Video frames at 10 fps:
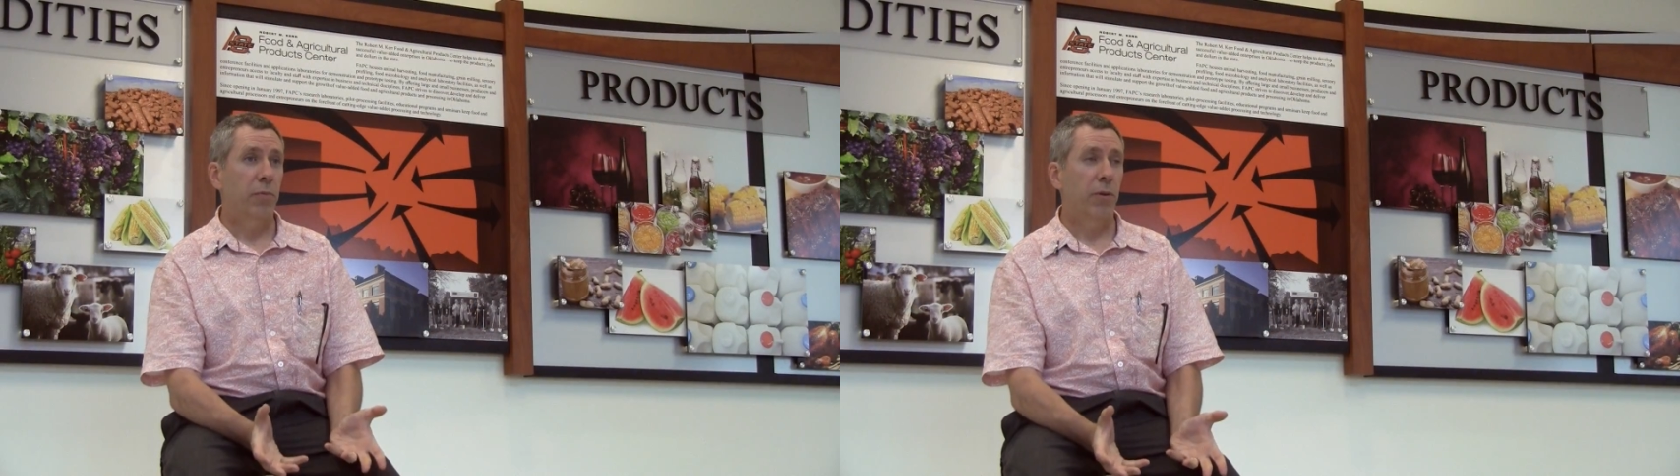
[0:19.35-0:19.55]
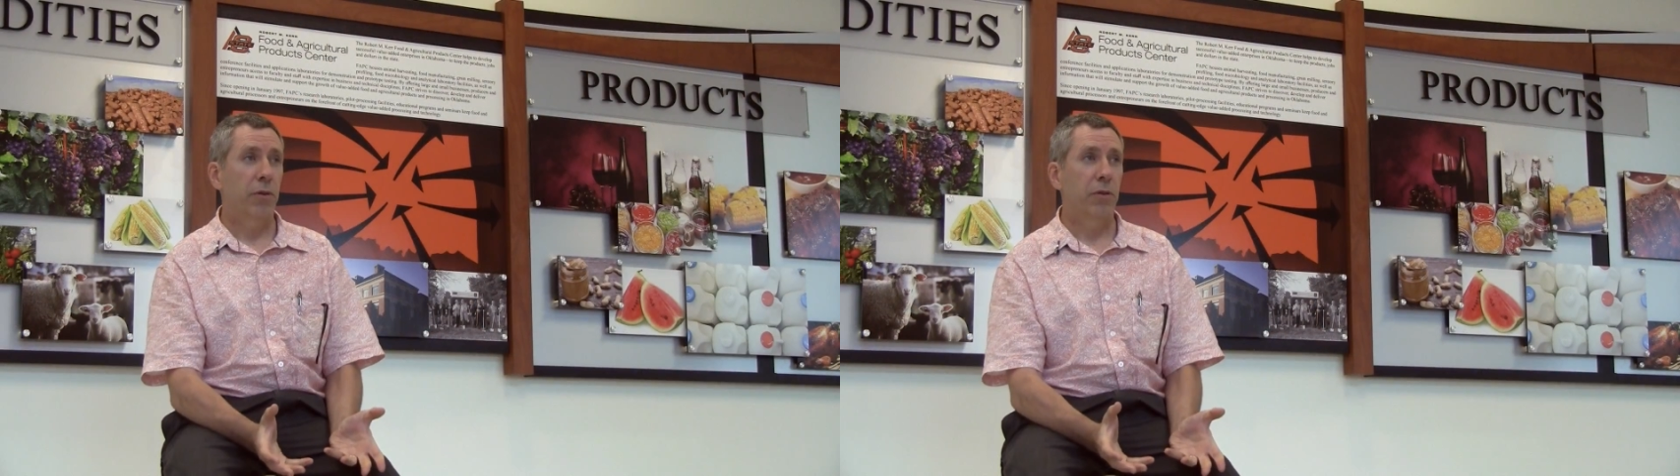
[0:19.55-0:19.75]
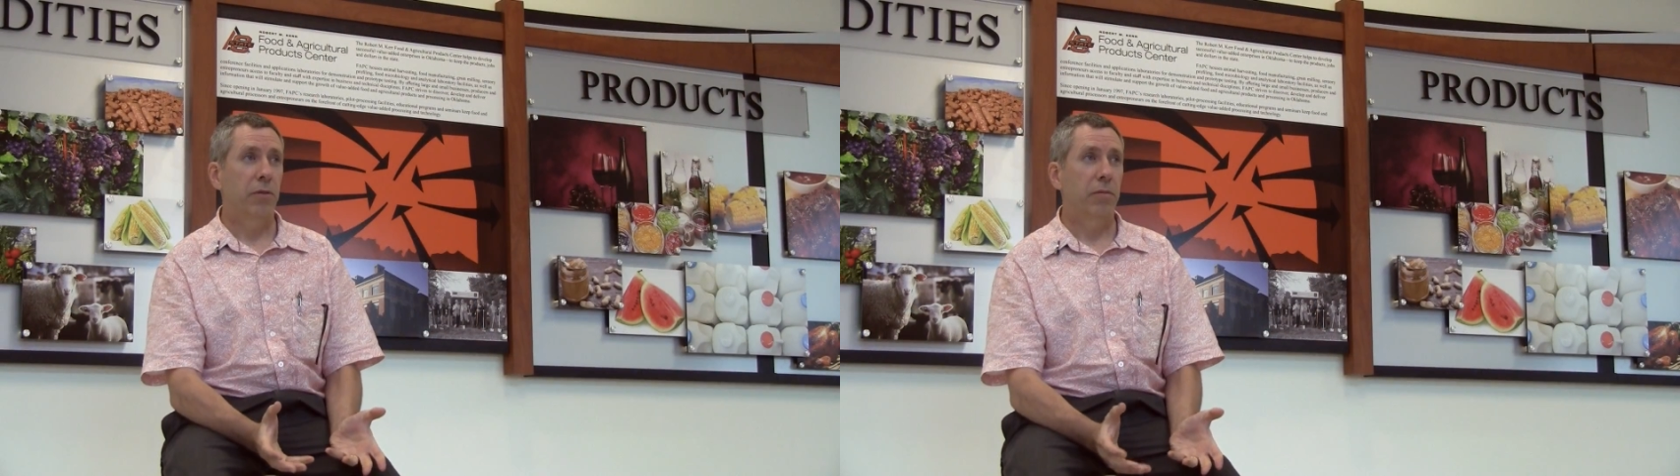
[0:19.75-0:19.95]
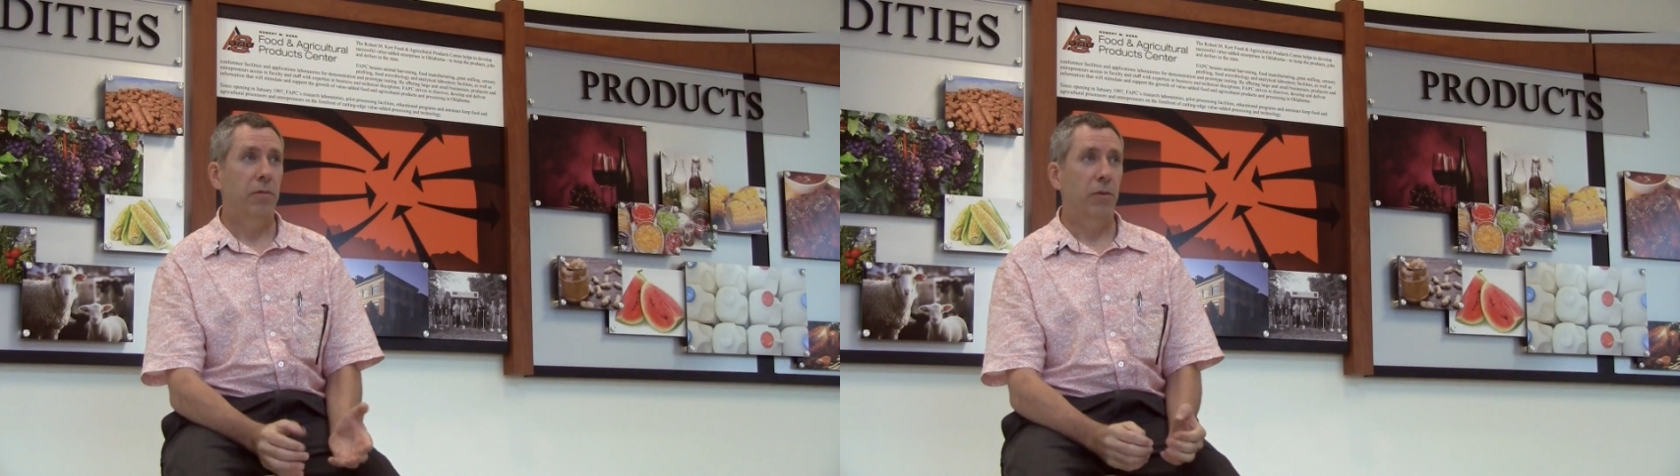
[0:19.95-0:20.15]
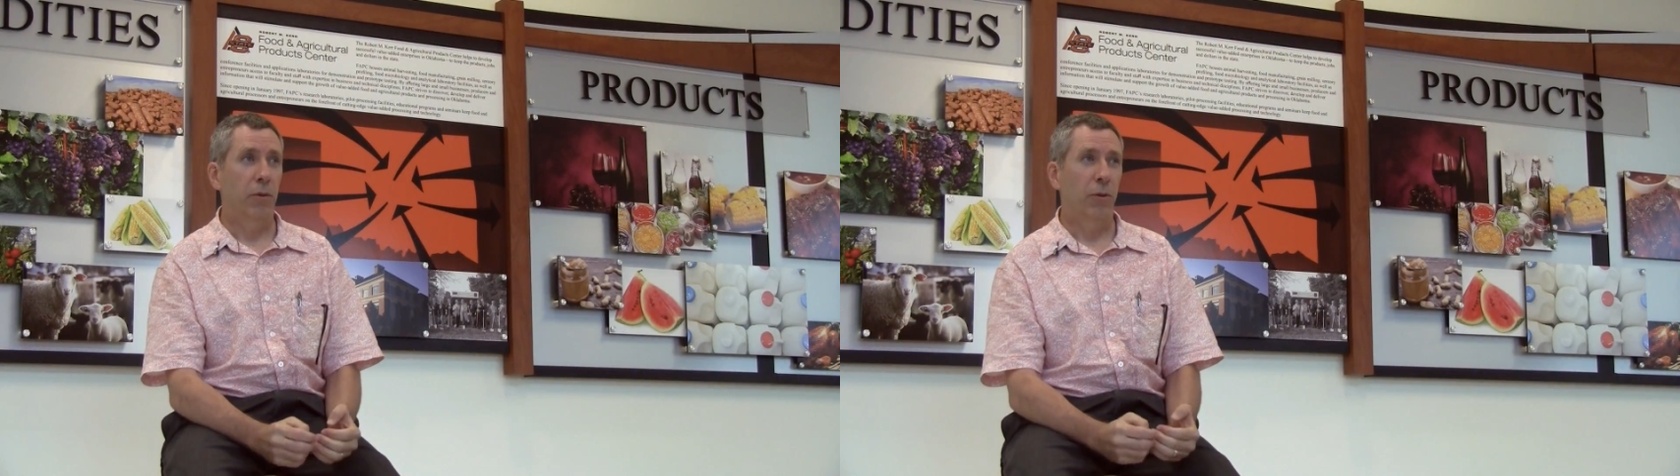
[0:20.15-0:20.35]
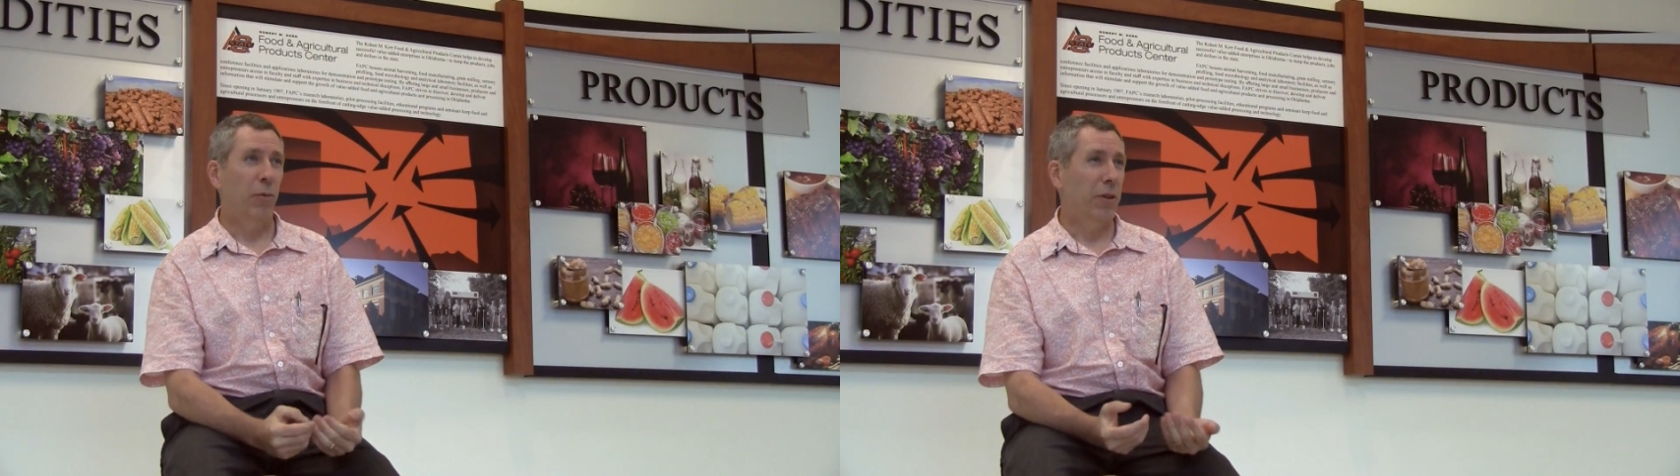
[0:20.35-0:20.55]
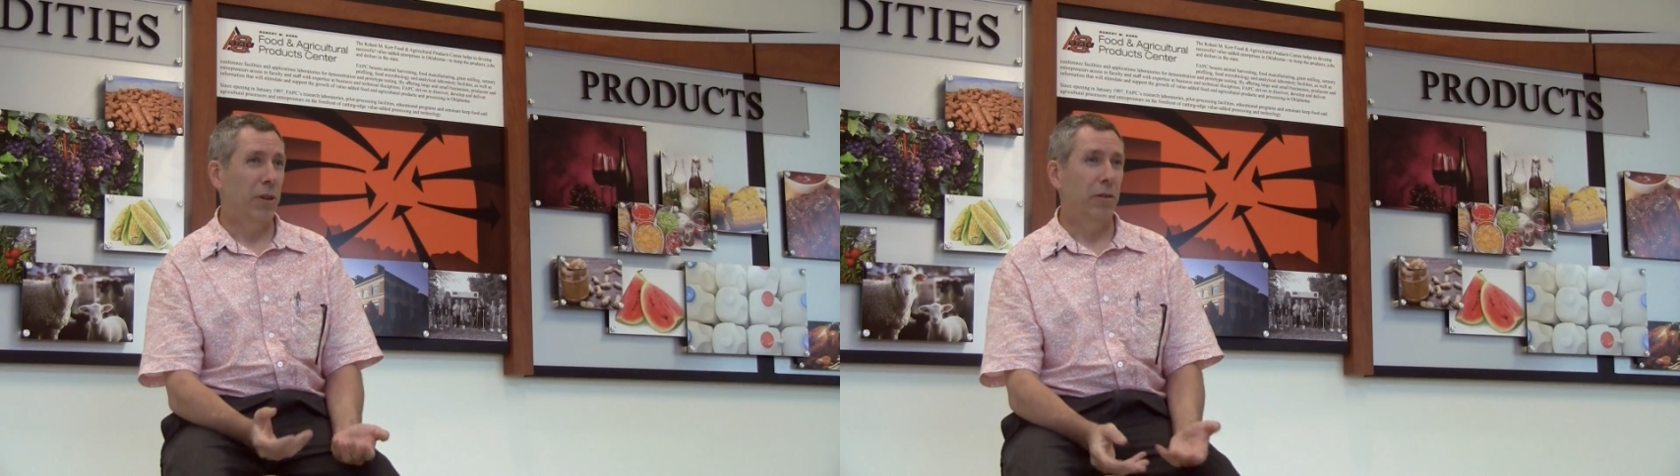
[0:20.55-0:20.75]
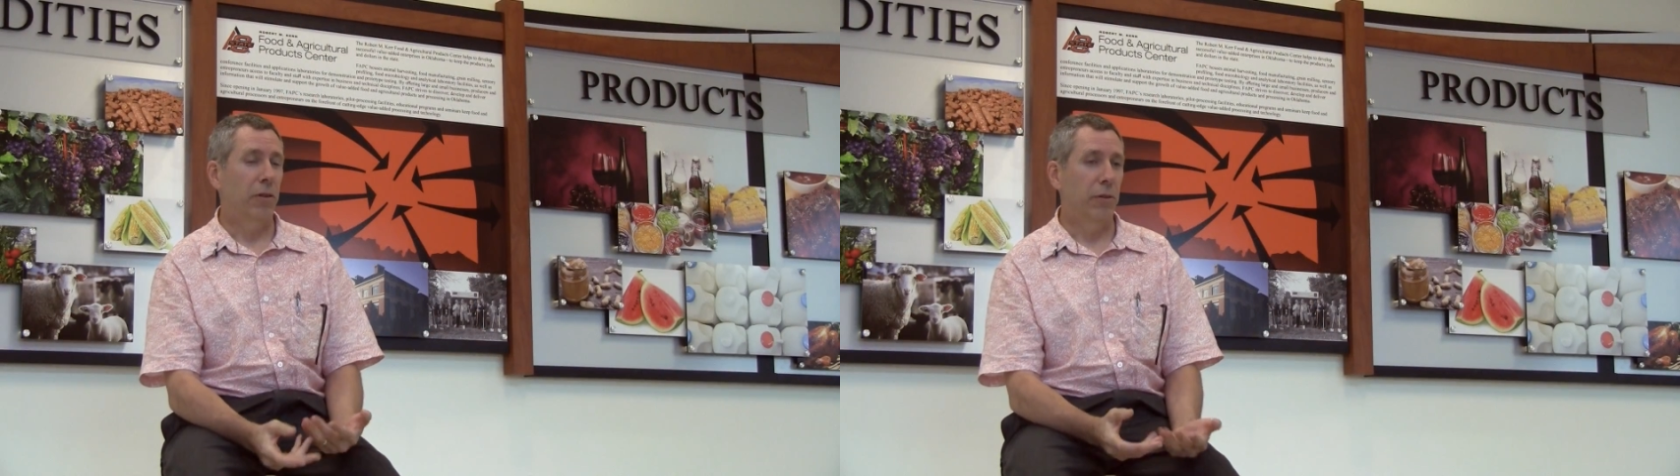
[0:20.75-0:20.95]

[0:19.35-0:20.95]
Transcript: person or one of the,